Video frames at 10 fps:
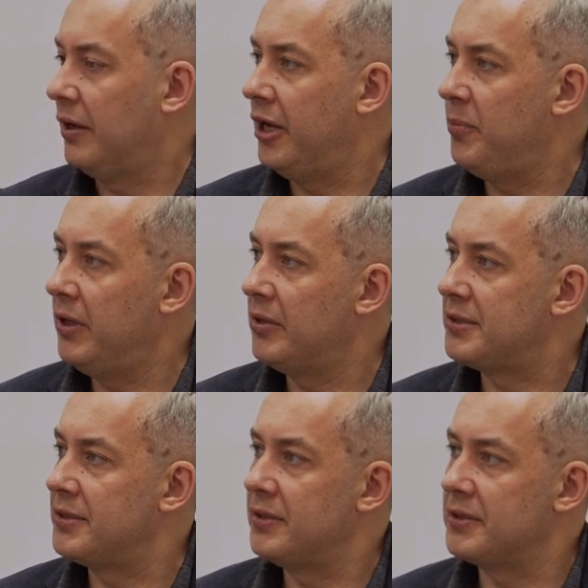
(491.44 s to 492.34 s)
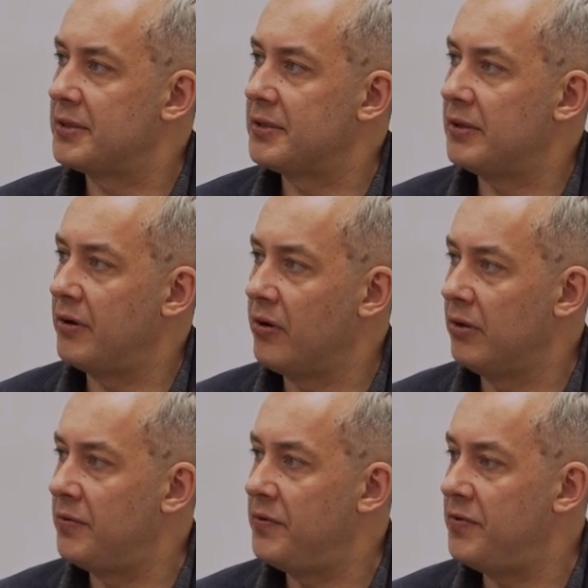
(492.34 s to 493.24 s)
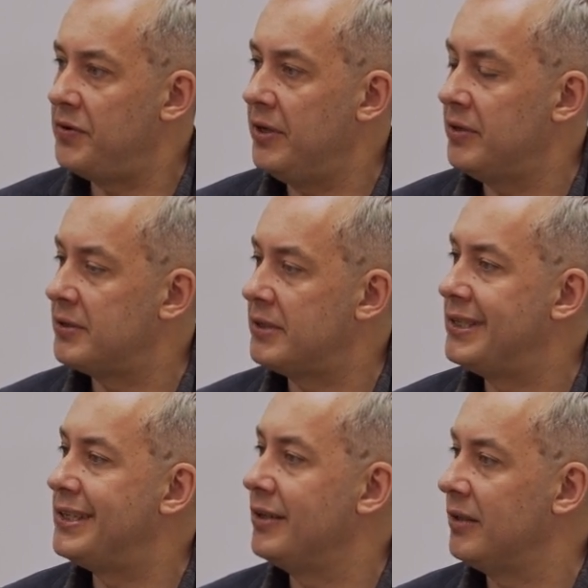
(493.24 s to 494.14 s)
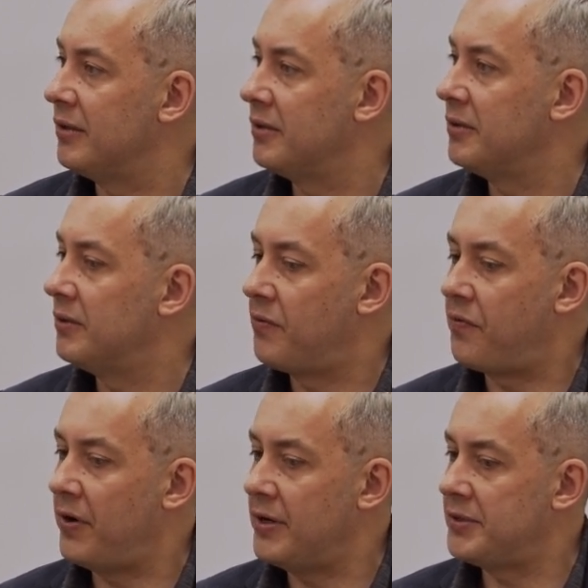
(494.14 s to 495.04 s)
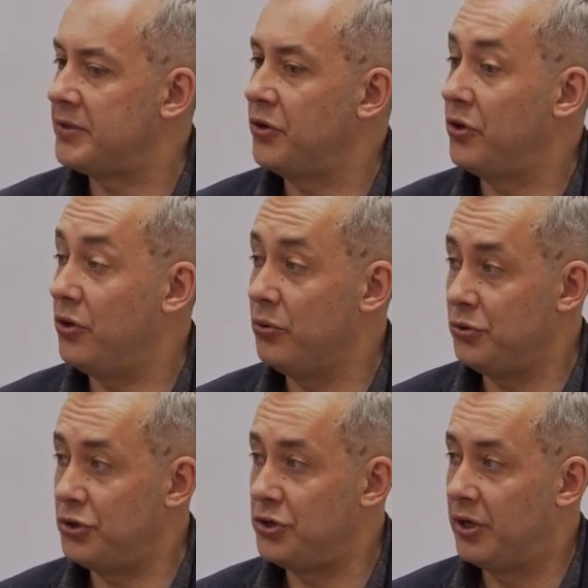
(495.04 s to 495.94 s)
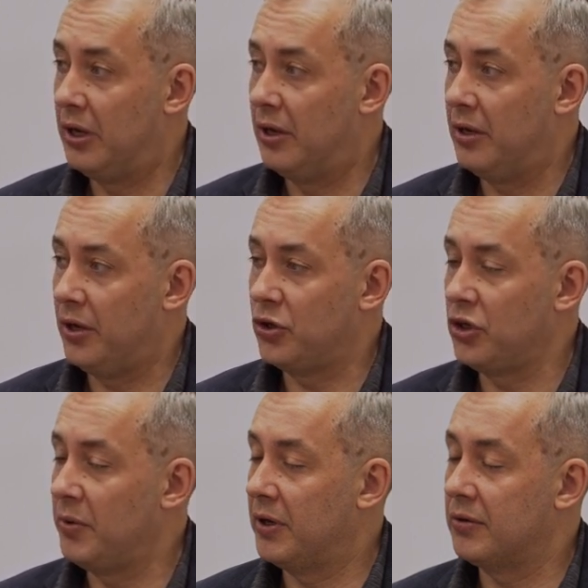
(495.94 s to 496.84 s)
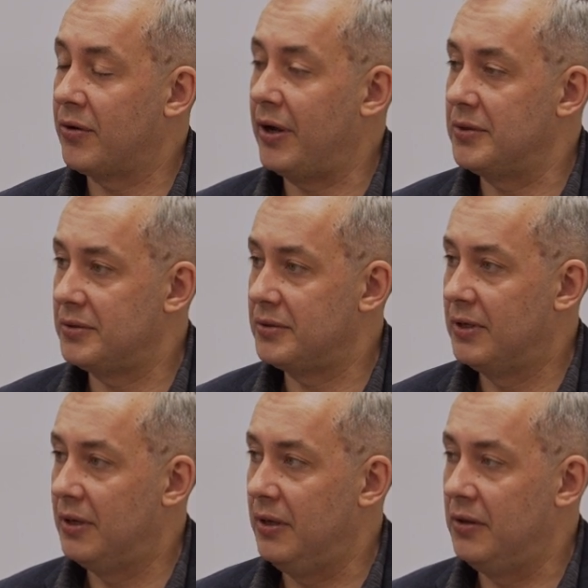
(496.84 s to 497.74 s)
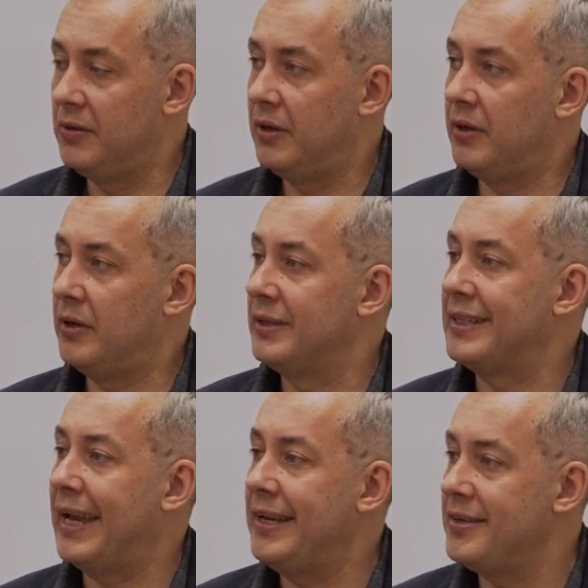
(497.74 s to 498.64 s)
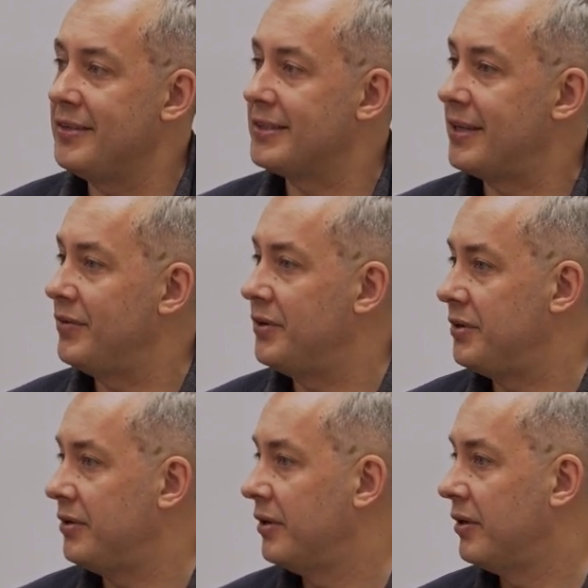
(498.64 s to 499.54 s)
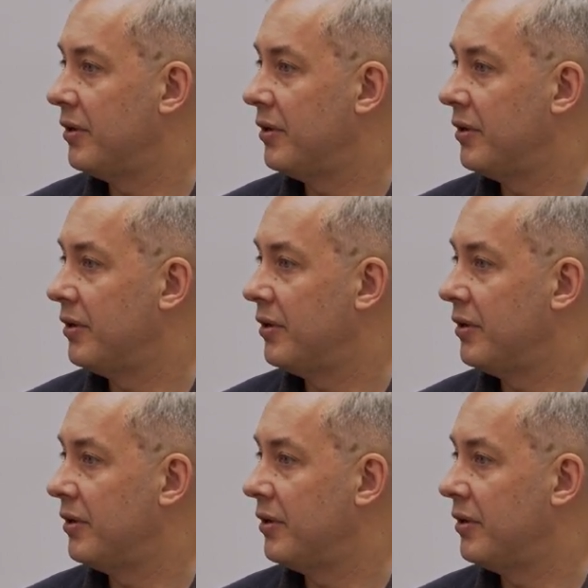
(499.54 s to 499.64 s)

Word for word: I mean since uh, early 50s till first huge economical crisis in the 1974.